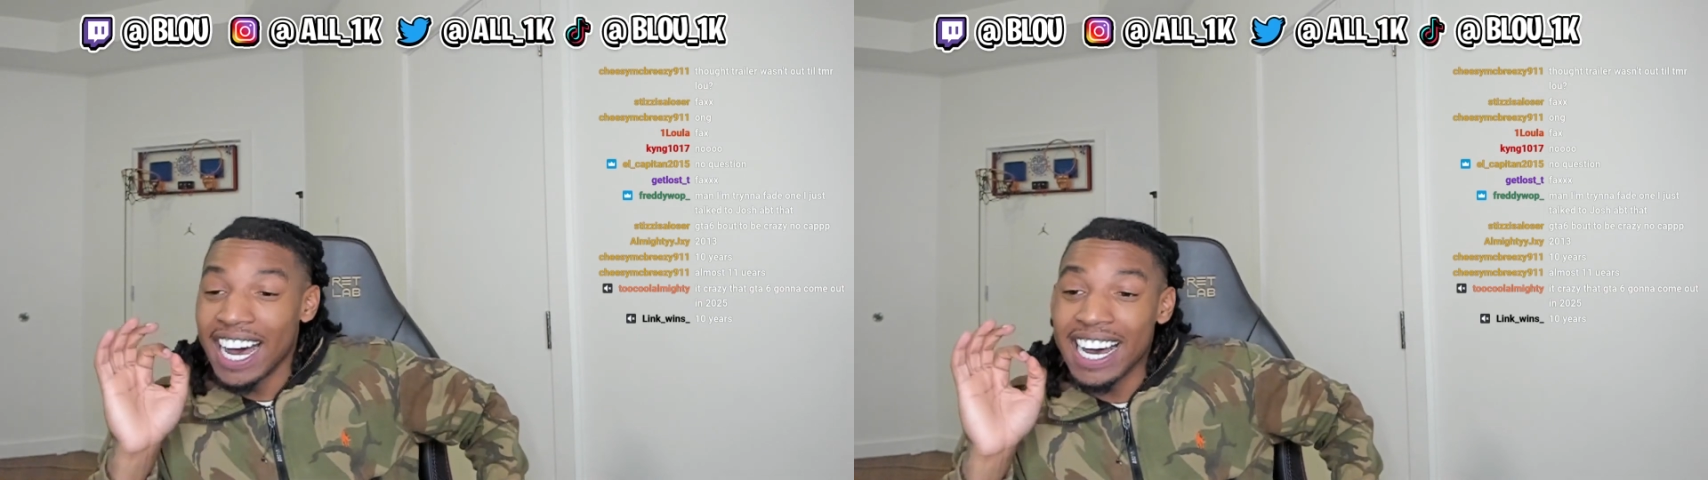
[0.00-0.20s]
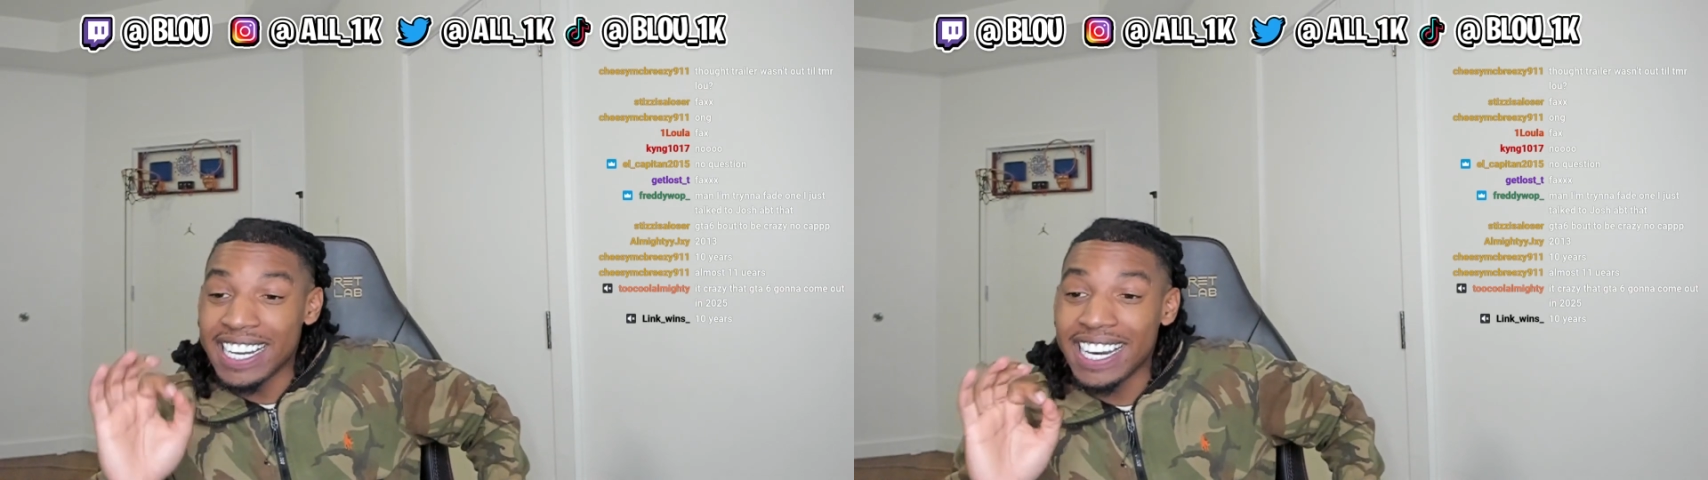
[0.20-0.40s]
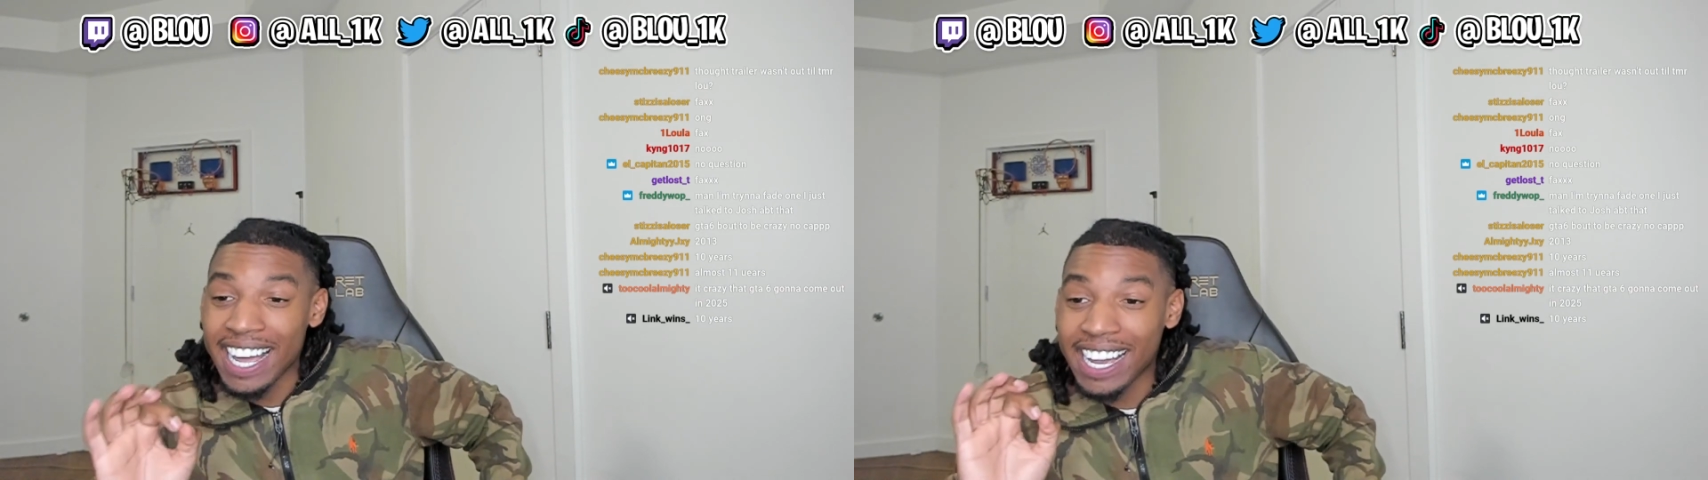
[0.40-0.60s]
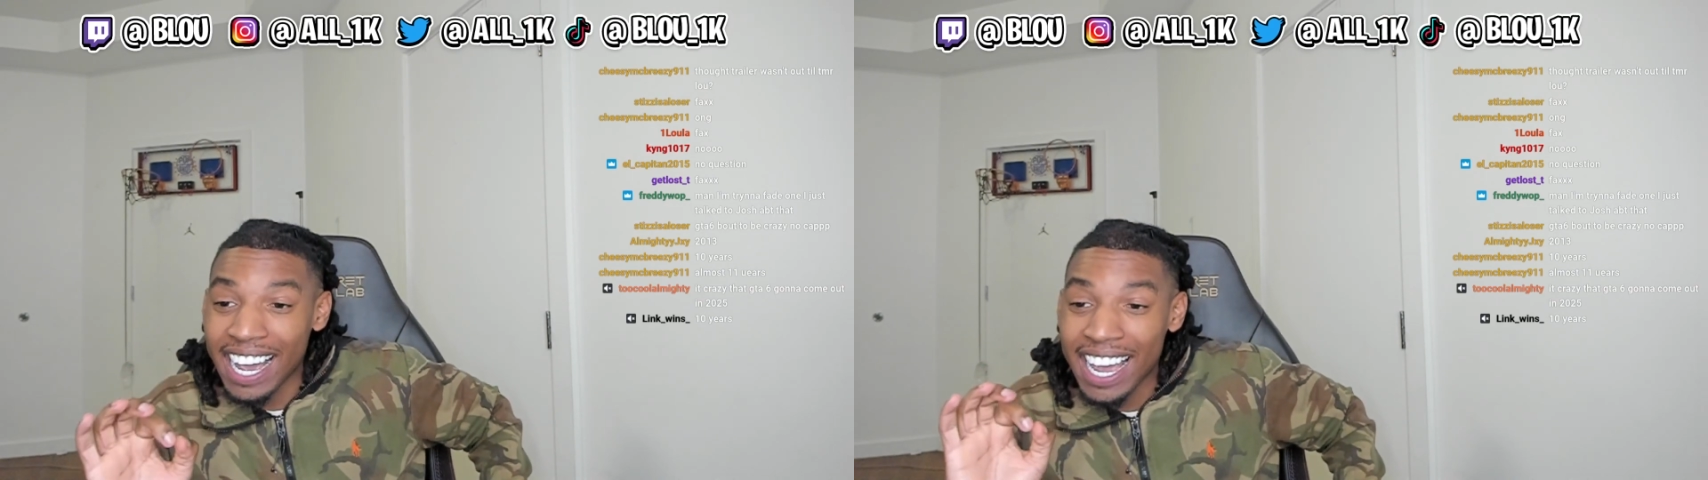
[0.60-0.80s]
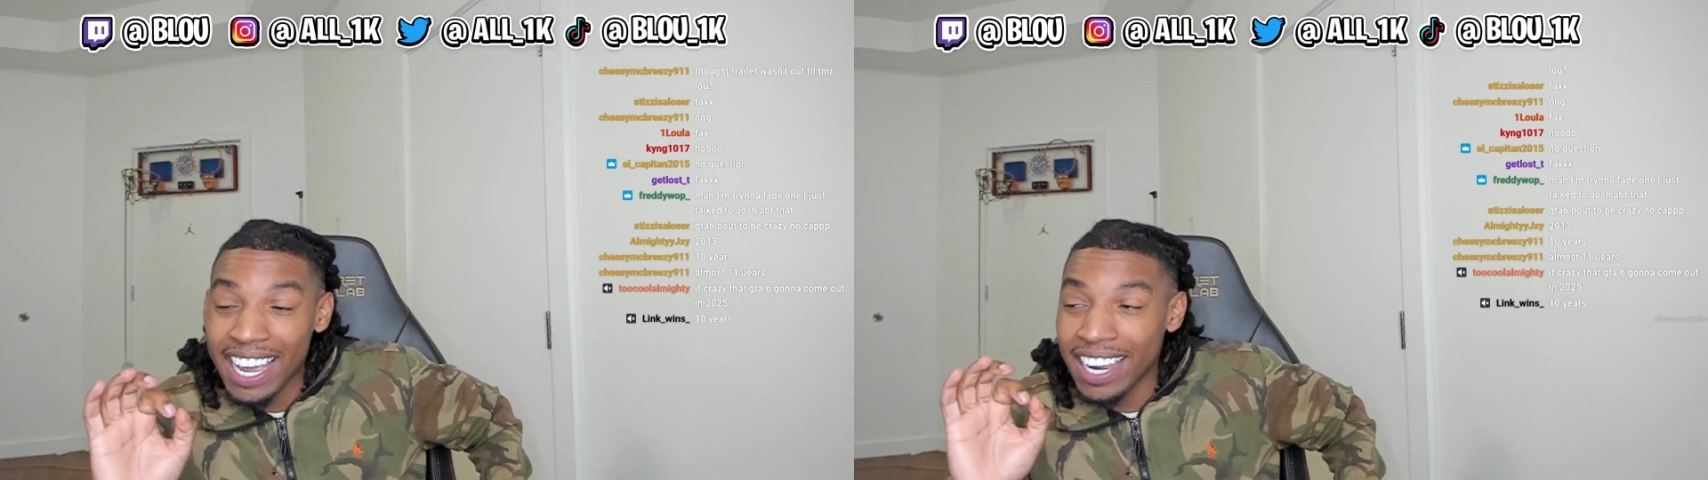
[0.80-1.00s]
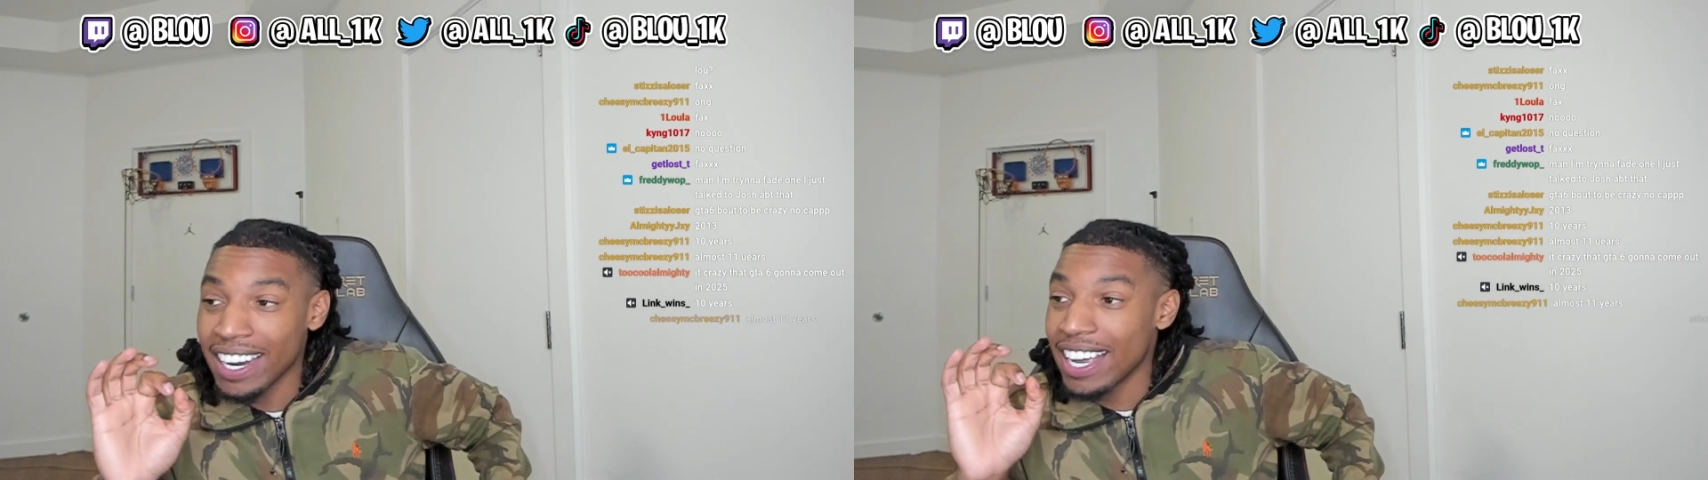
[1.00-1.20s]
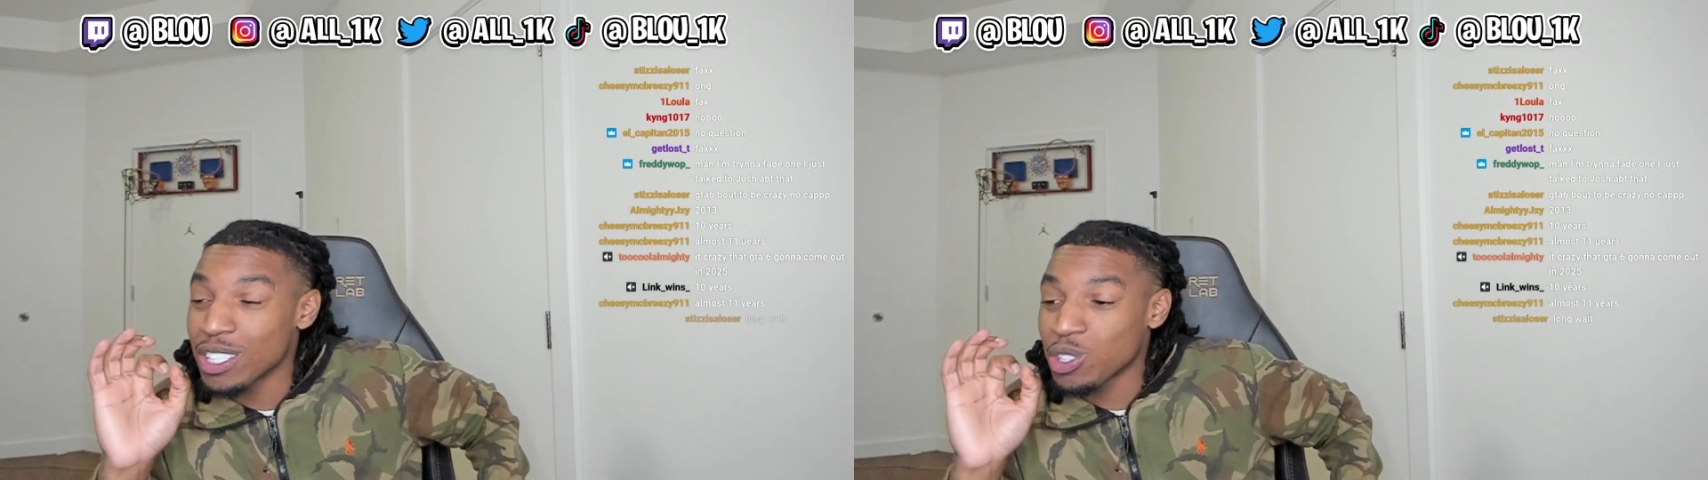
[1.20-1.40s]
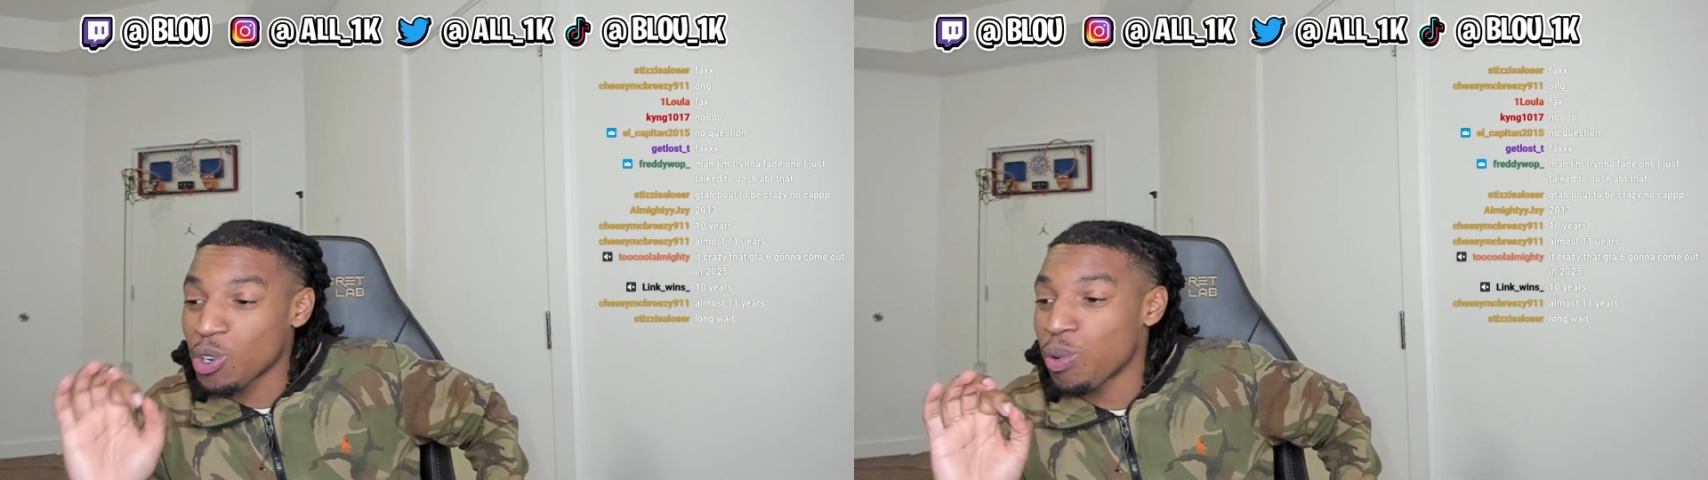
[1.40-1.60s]
A decade
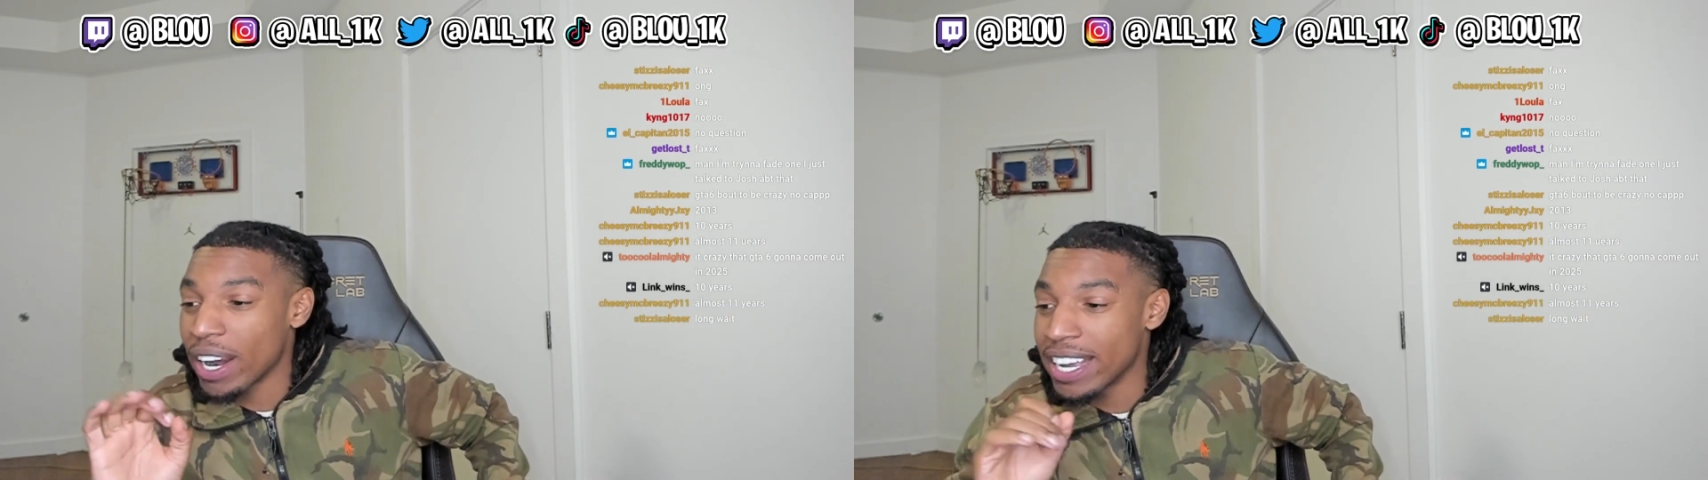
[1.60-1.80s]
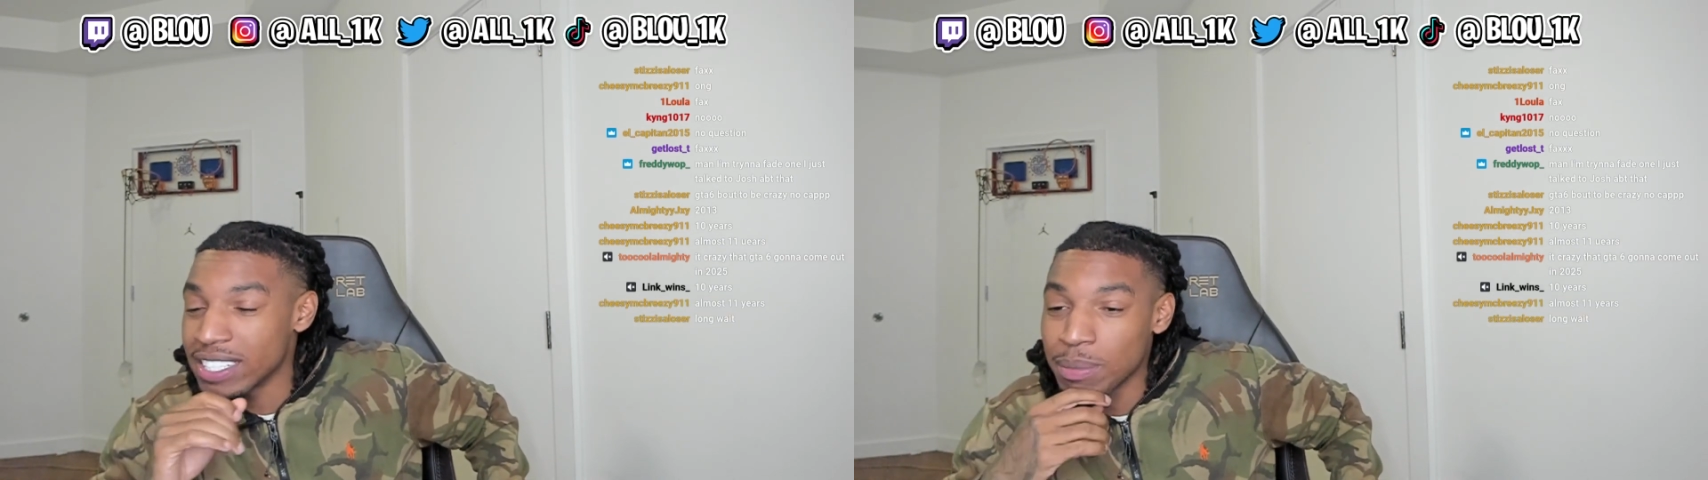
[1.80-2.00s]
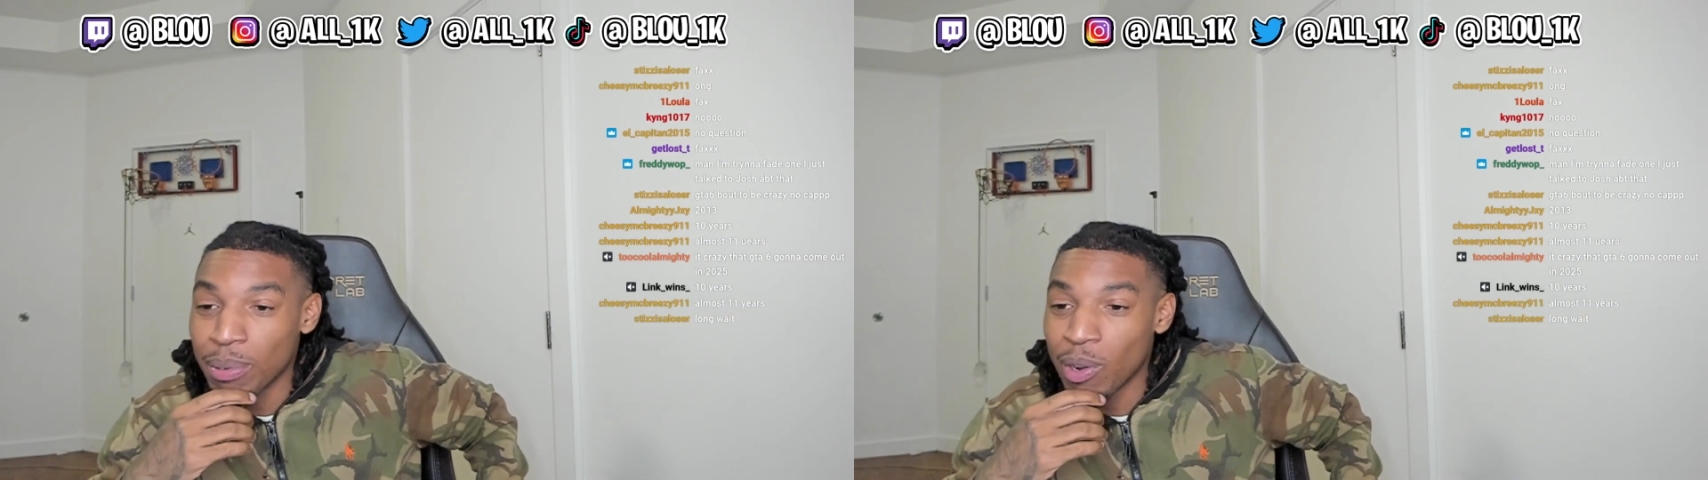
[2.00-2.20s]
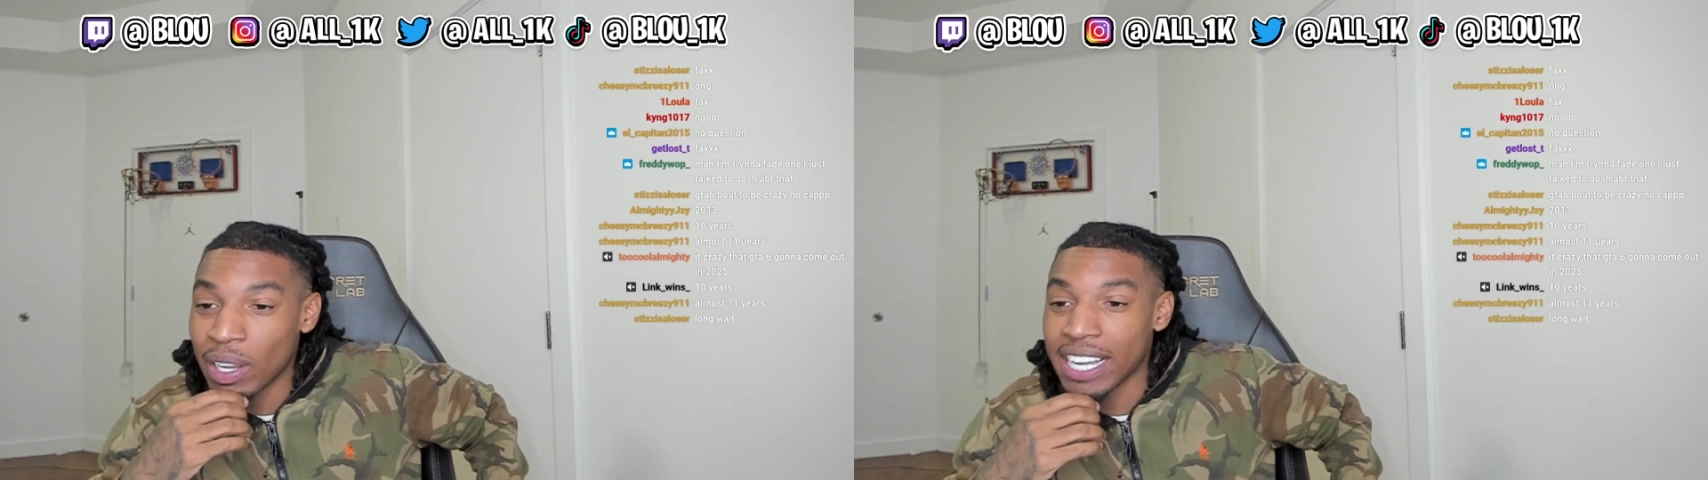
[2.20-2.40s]
is crazy, bro.